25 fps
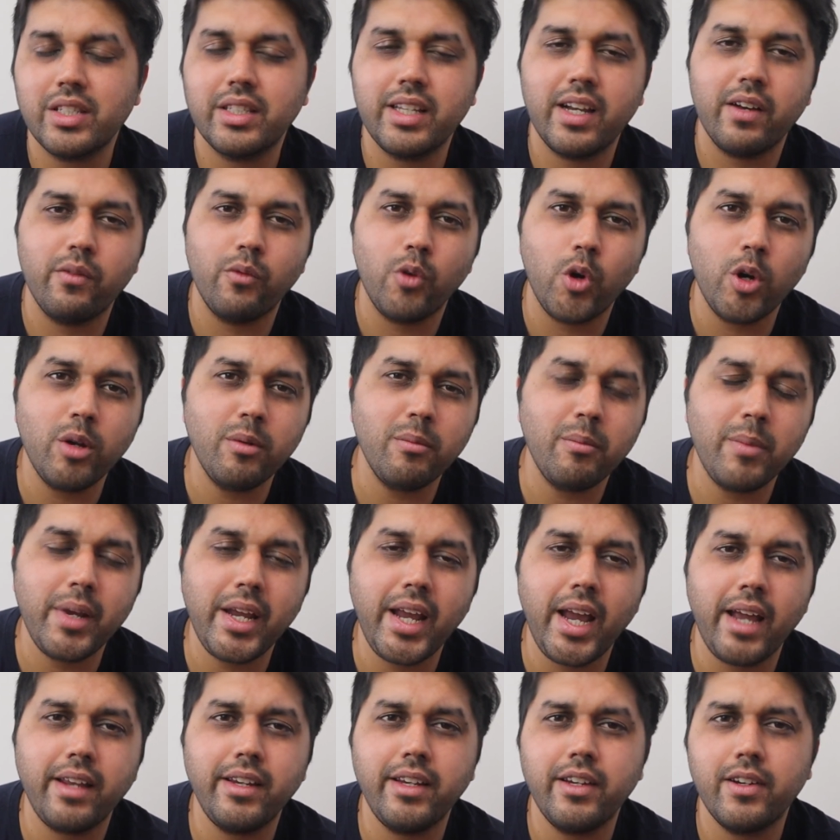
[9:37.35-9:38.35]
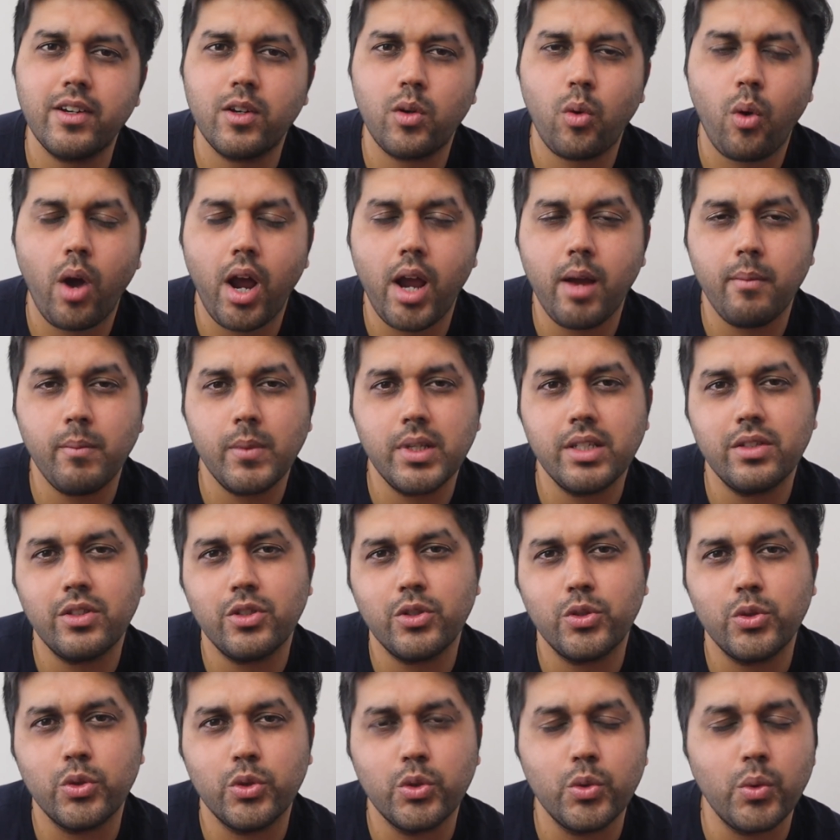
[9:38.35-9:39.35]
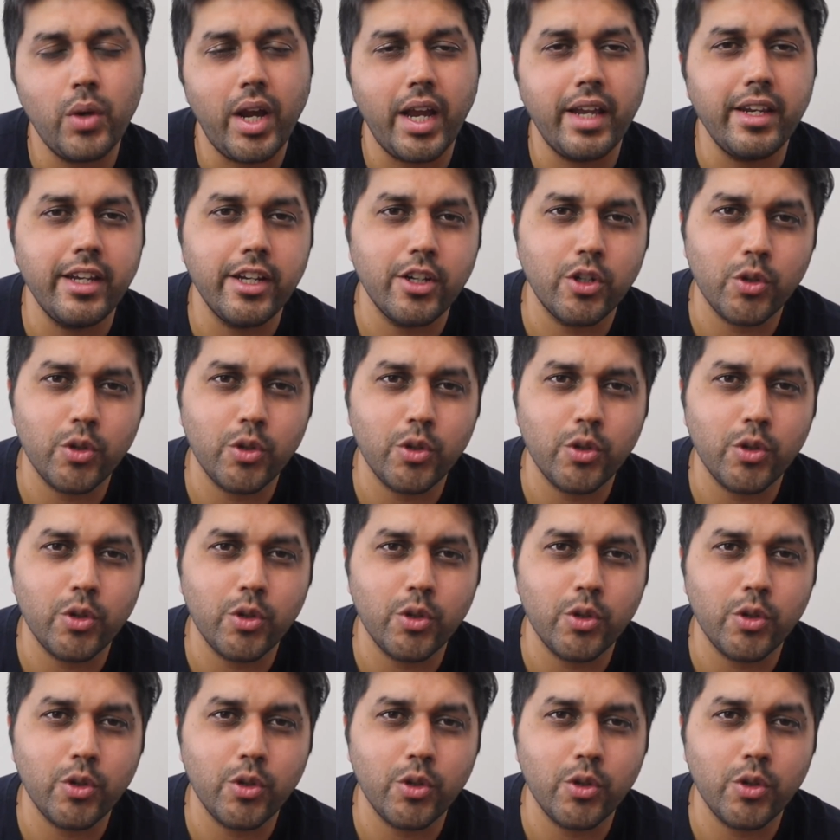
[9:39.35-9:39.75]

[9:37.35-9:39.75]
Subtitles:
there won't be any requirements to do any